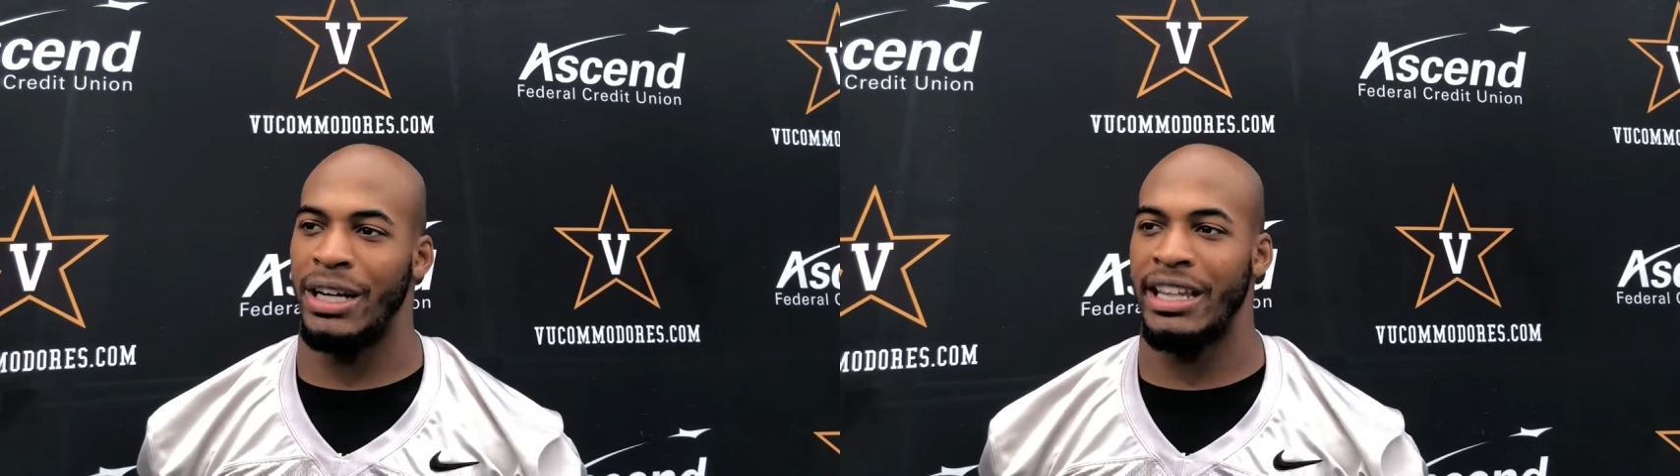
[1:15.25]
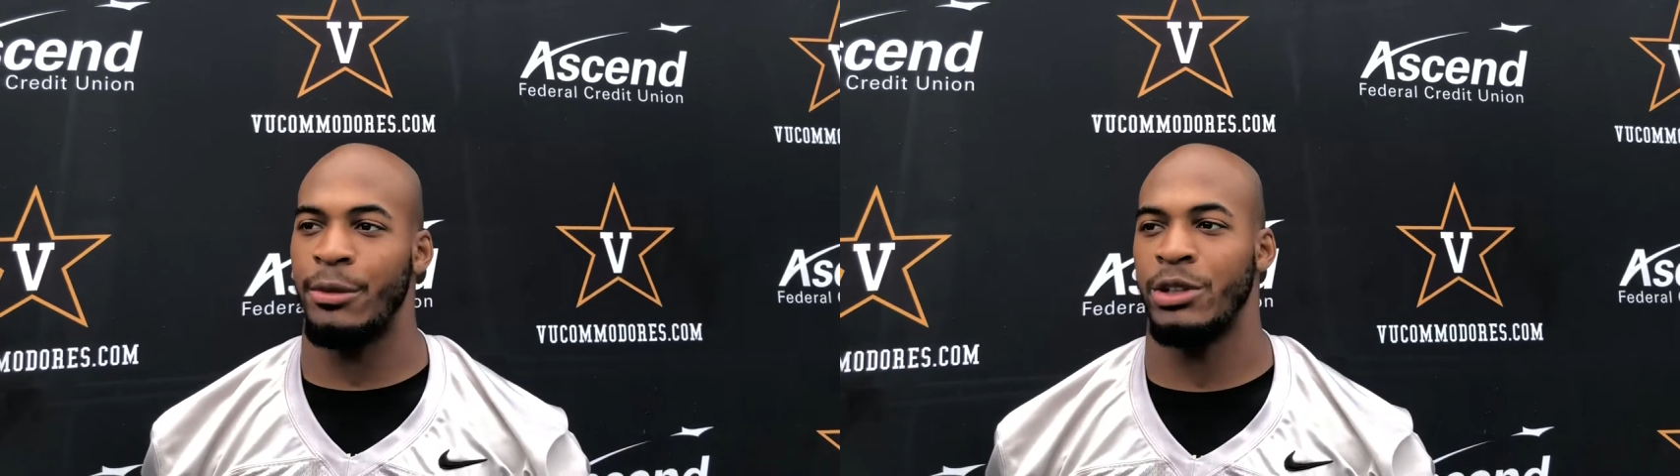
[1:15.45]

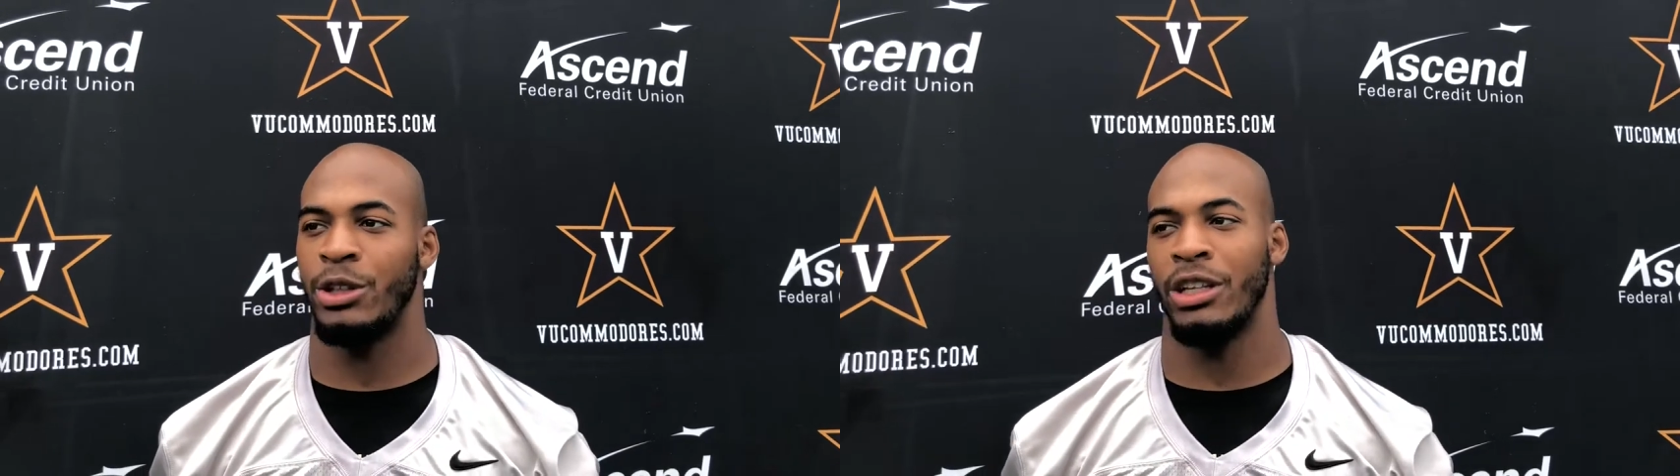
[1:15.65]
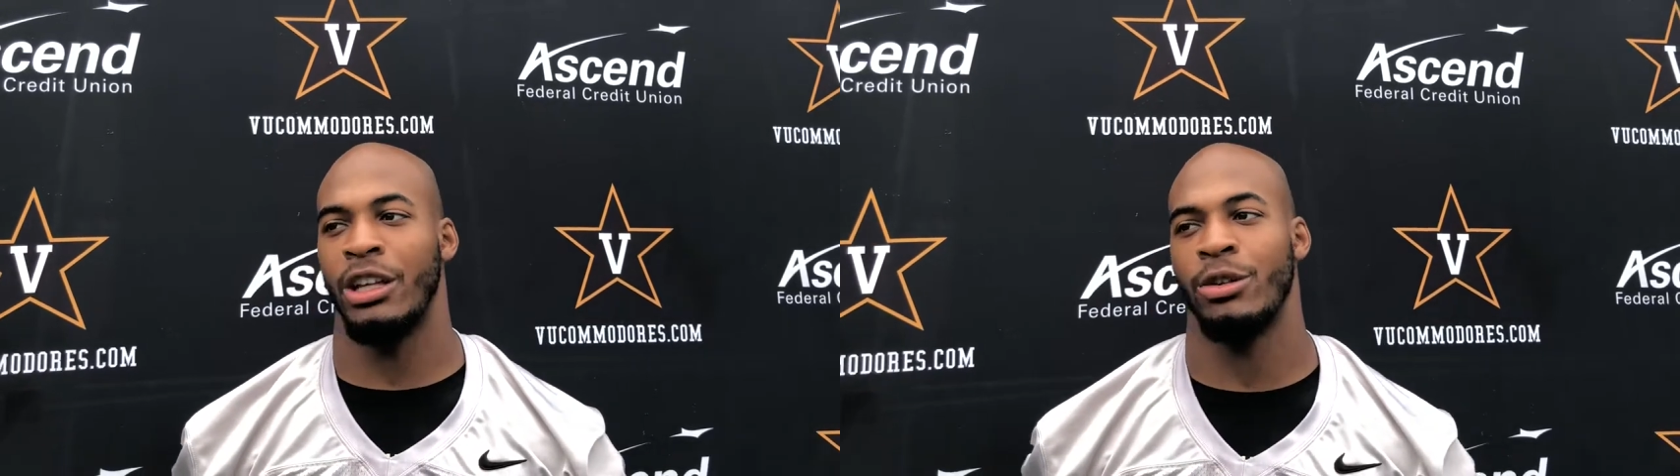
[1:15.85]
I think we're
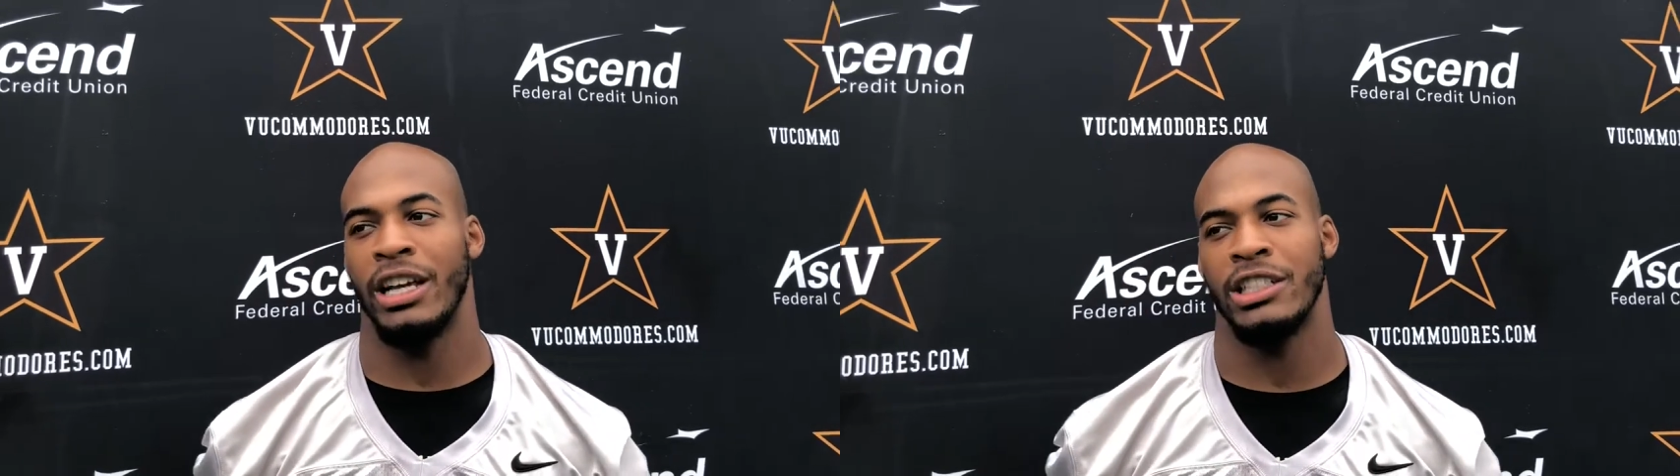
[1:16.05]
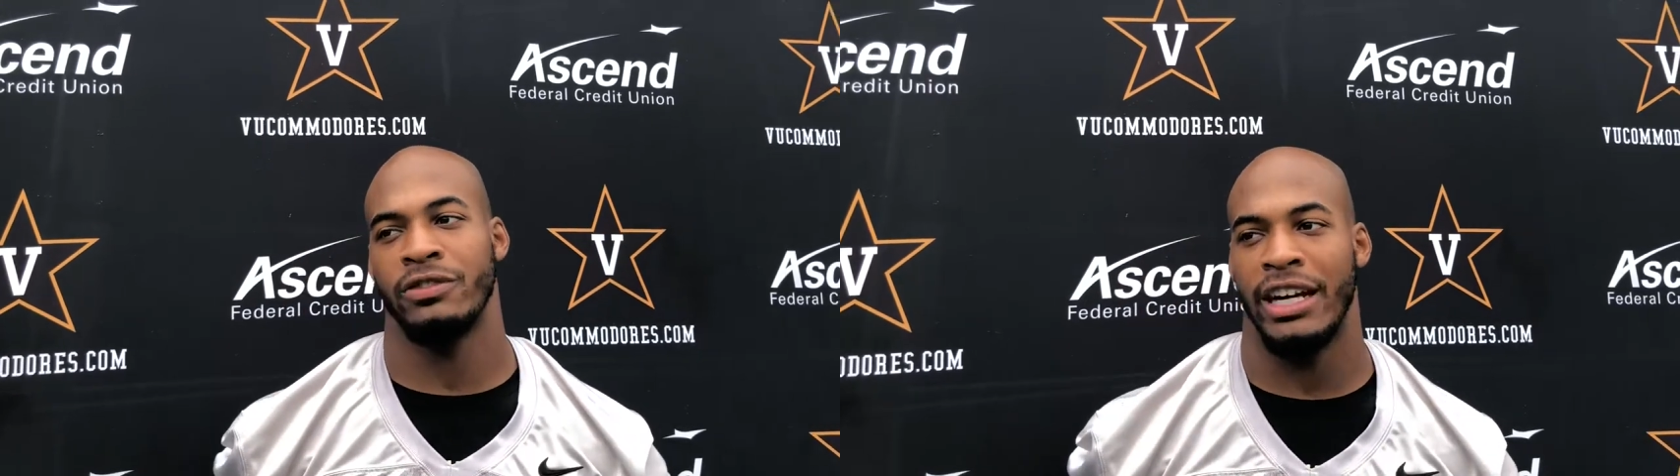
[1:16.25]
doing the little
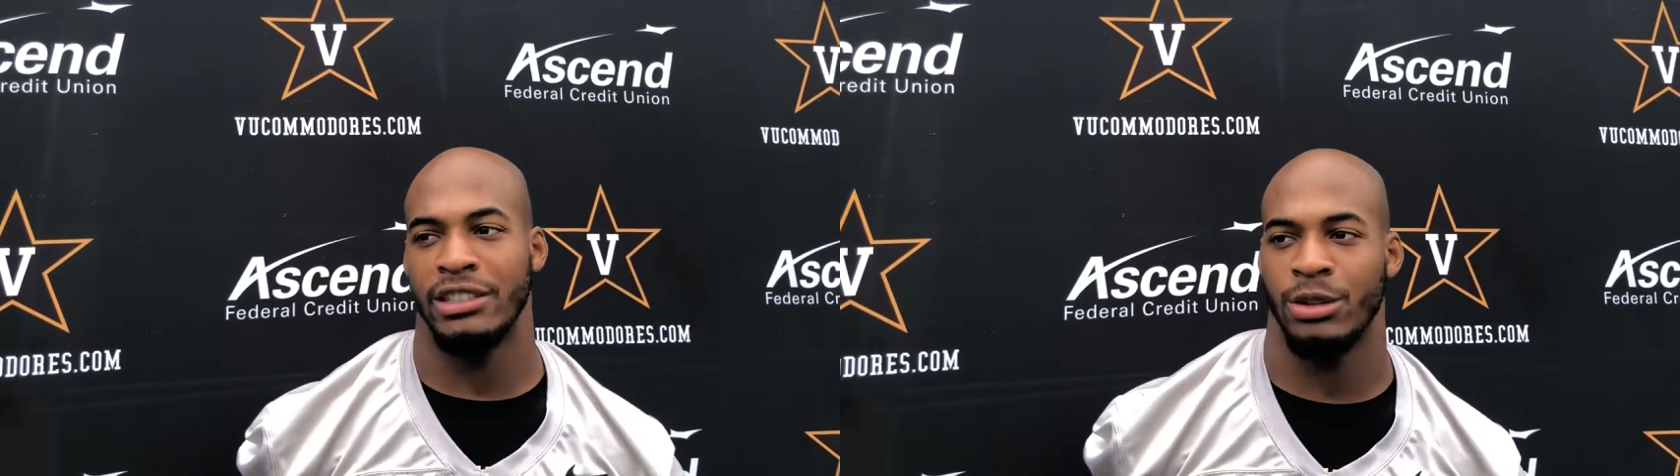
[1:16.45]
things right.